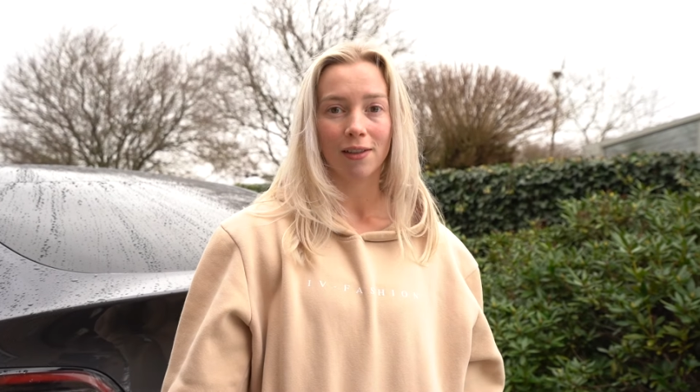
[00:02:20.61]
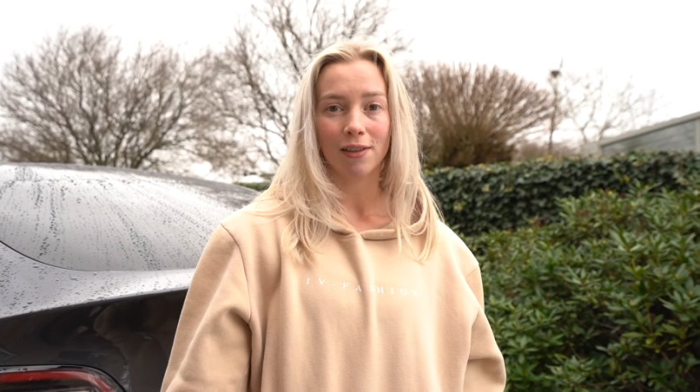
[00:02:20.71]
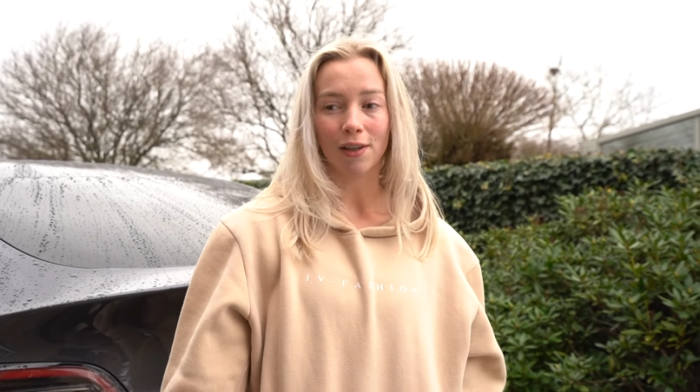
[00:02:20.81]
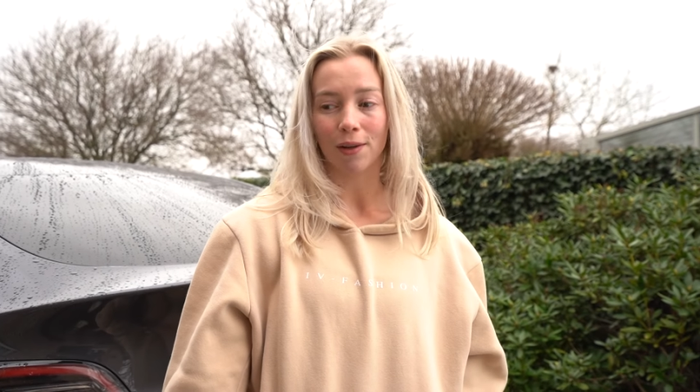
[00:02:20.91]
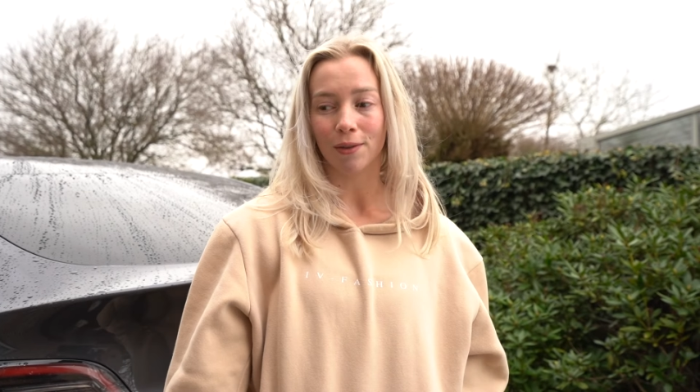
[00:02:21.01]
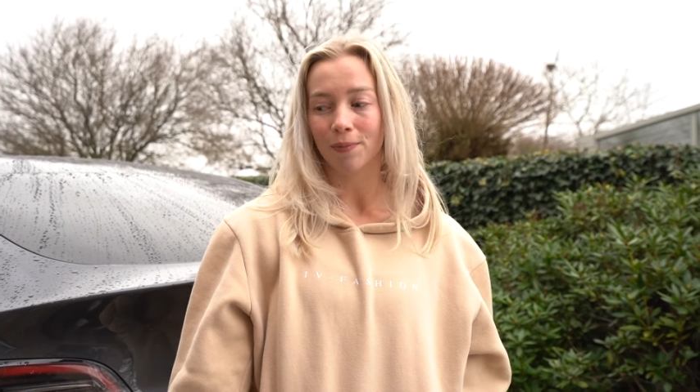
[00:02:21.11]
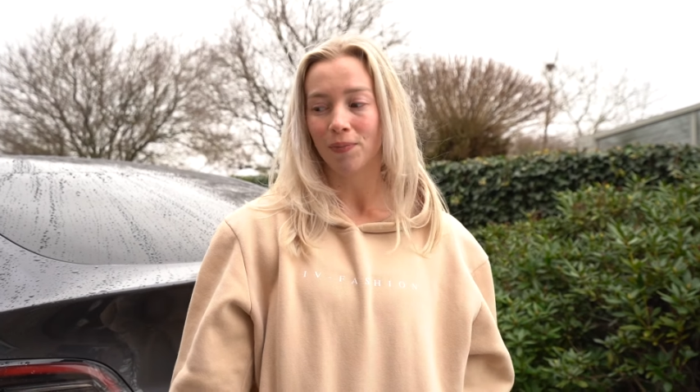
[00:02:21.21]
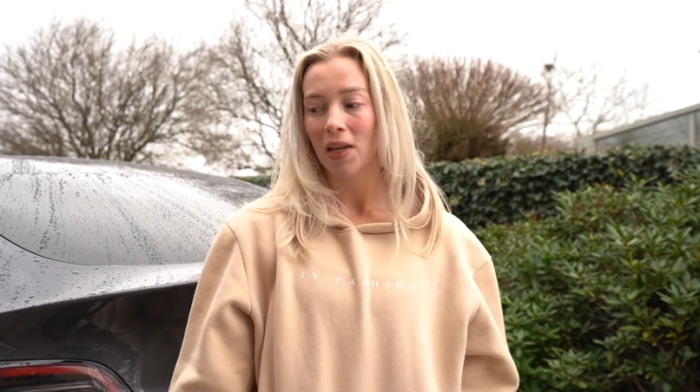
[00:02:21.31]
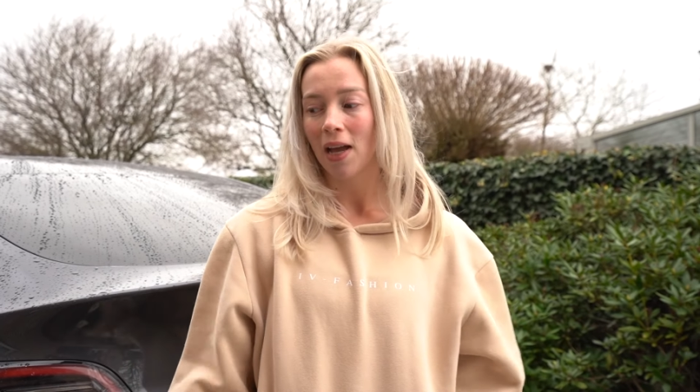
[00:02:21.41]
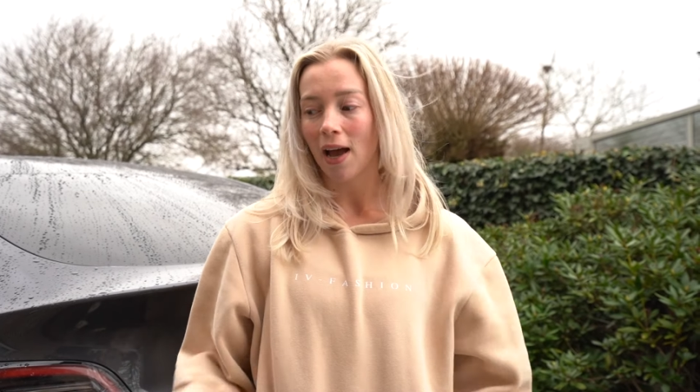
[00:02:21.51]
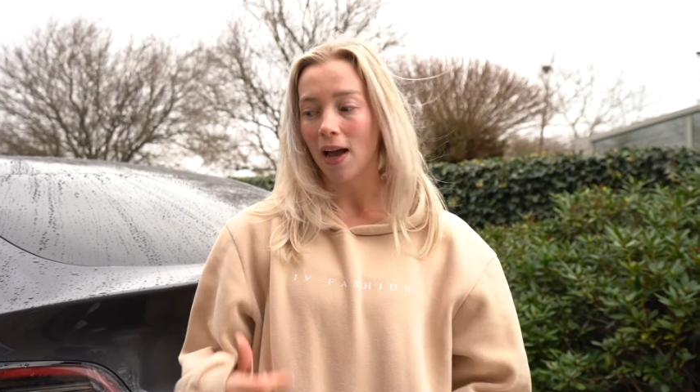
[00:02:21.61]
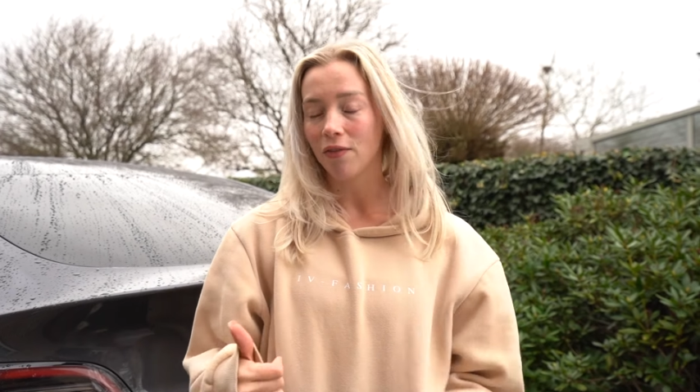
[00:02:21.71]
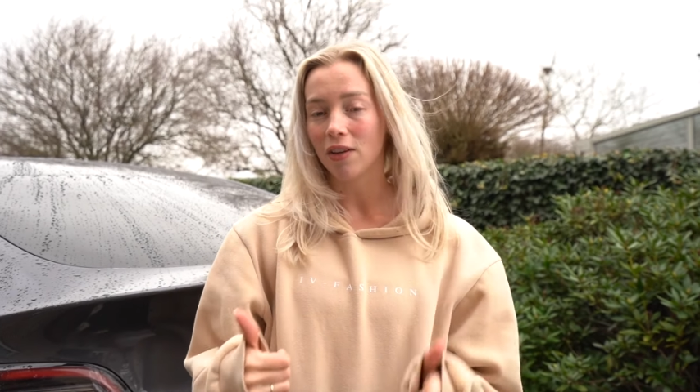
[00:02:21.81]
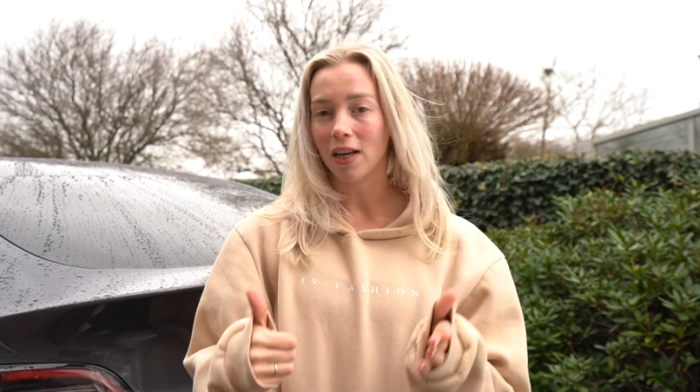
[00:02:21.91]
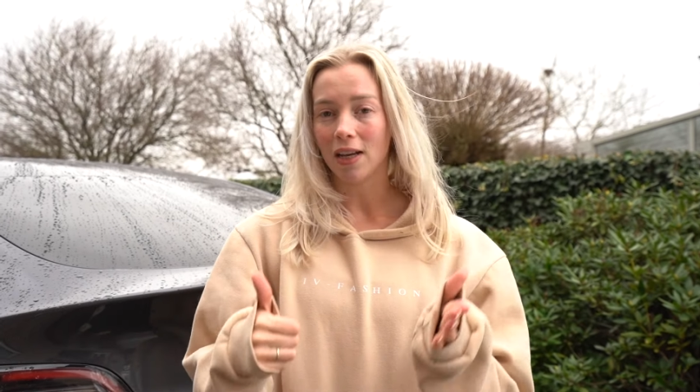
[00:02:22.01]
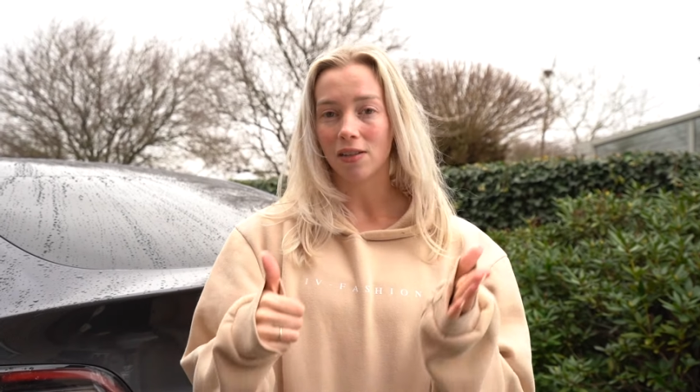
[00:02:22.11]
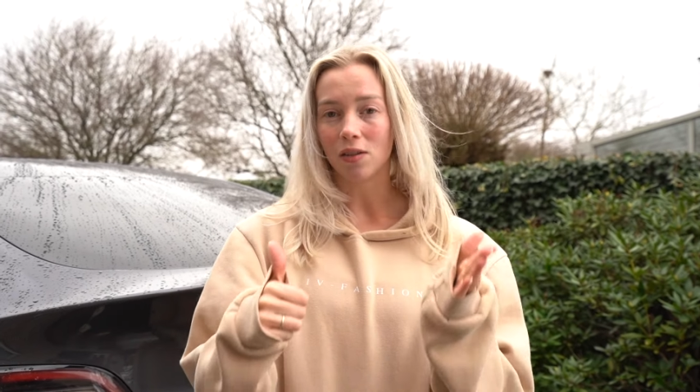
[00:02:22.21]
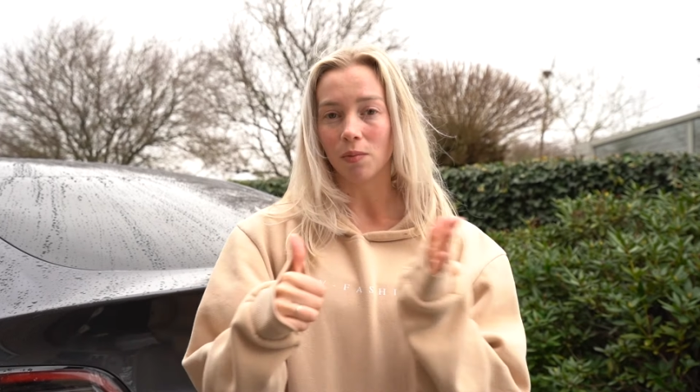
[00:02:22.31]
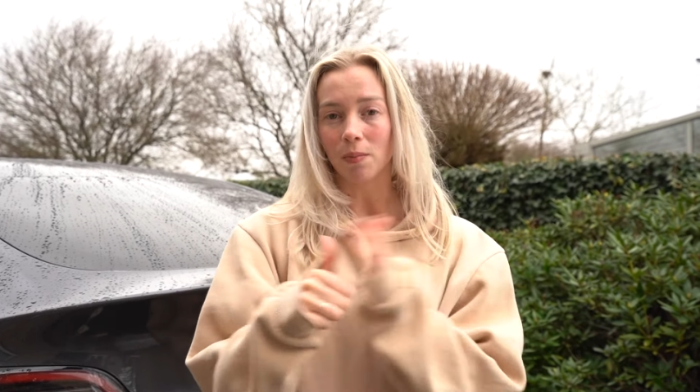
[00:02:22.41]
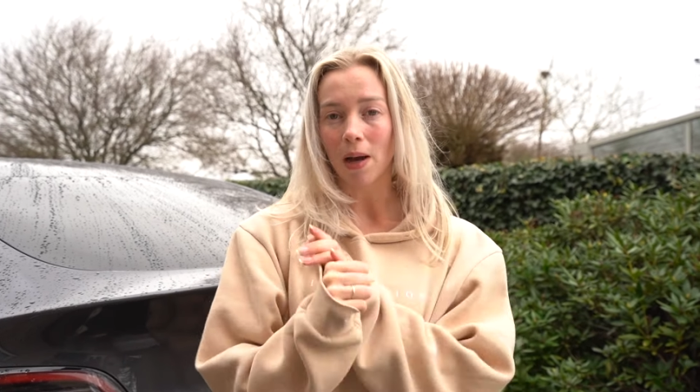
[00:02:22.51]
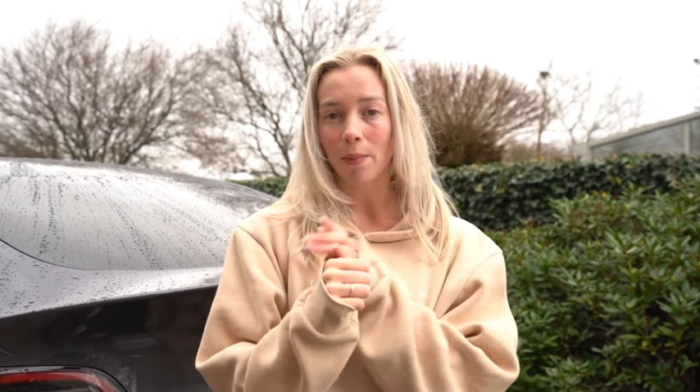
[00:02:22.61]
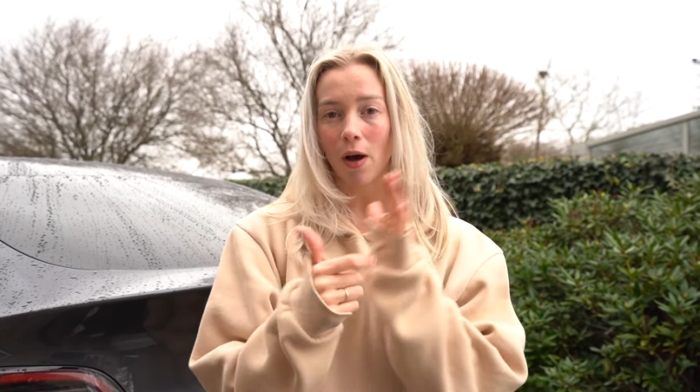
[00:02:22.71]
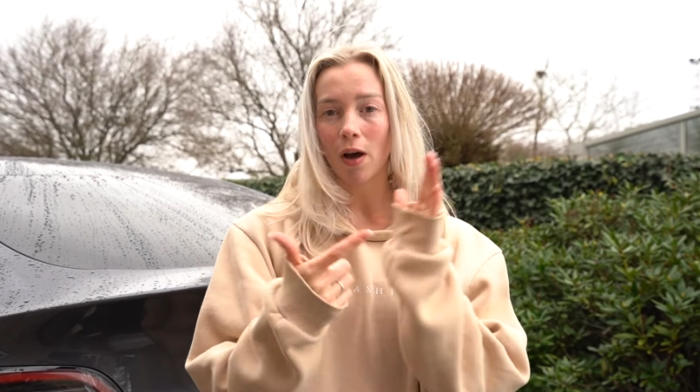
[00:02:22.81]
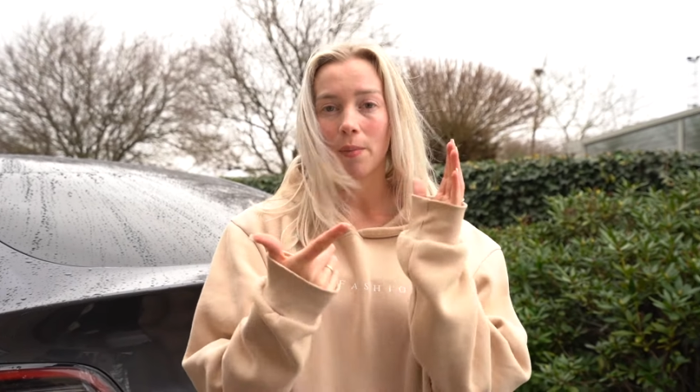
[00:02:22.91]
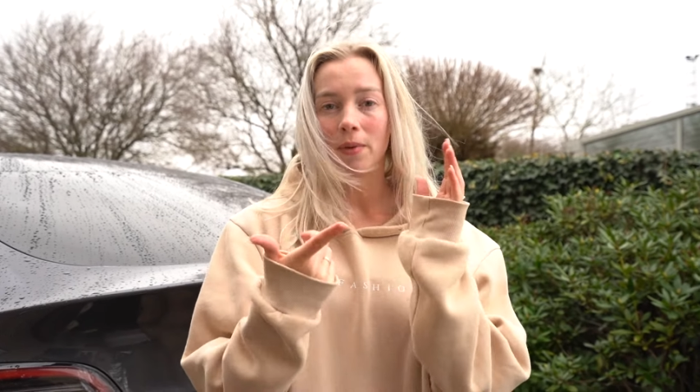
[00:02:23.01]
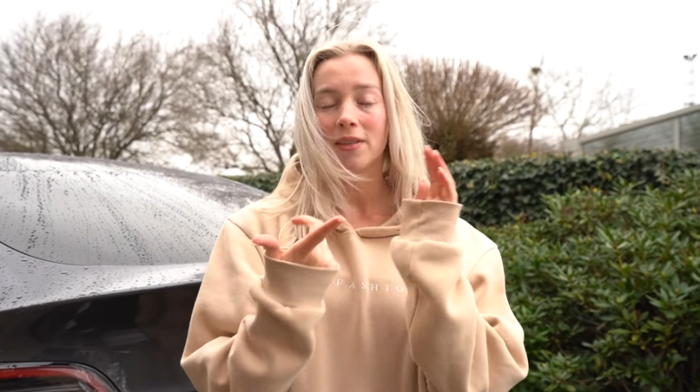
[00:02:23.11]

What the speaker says: So Ivy is to my mom,